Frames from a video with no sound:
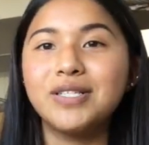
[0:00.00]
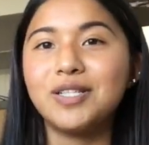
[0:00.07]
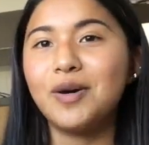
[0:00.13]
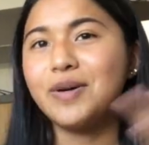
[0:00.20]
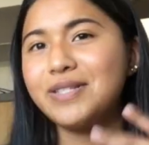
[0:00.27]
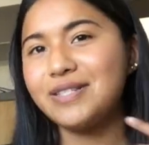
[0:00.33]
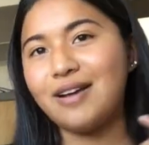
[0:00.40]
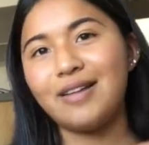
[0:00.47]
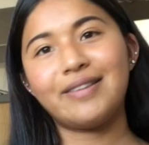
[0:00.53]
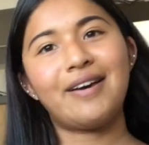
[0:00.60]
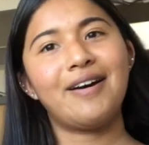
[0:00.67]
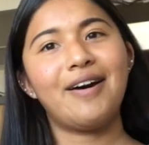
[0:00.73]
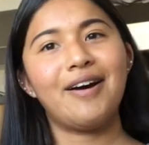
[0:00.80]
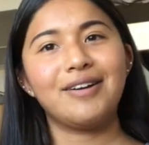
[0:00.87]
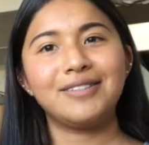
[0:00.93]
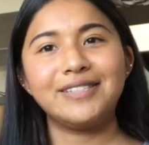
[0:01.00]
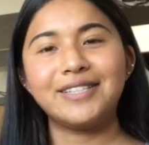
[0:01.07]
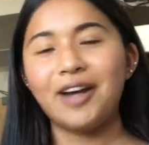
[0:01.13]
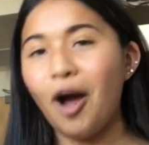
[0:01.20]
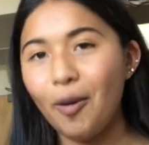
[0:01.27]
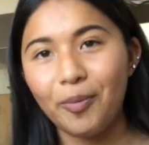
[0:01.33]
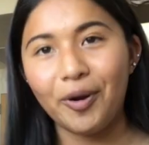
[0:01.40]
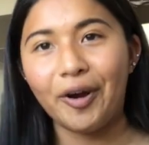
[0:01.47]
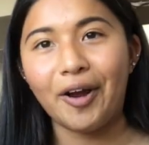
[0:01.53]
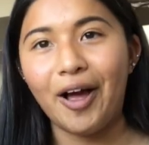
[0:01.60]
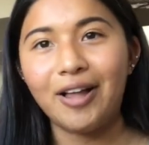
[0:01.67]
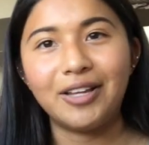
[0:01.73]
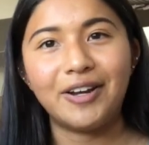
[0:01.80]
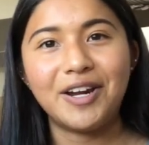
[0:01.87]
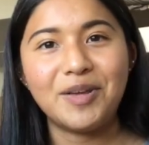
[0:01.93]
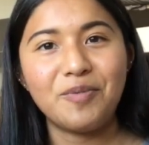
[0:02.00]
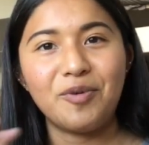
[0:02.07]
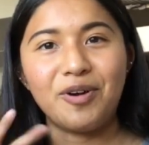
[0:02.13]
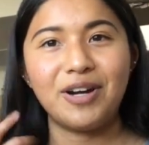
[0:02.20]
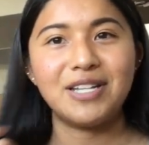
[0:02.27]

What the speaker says: so it's not that ugly copper color anymore.